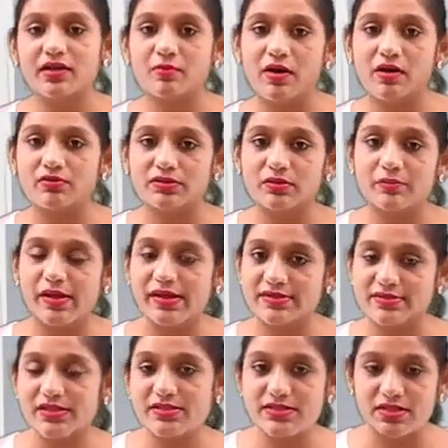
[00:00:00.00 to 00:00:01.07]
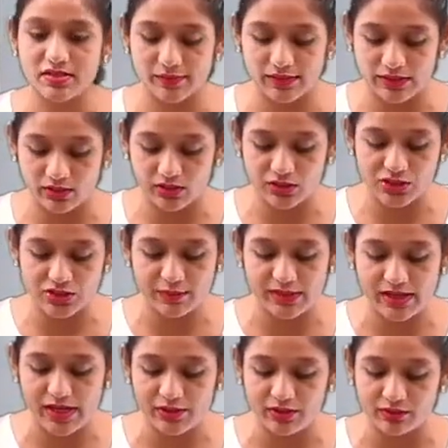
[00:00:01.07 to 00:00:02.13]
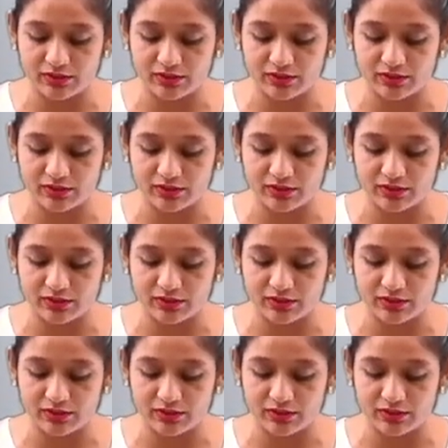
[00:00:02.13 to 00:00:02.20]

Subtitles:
about the basic terminology behind of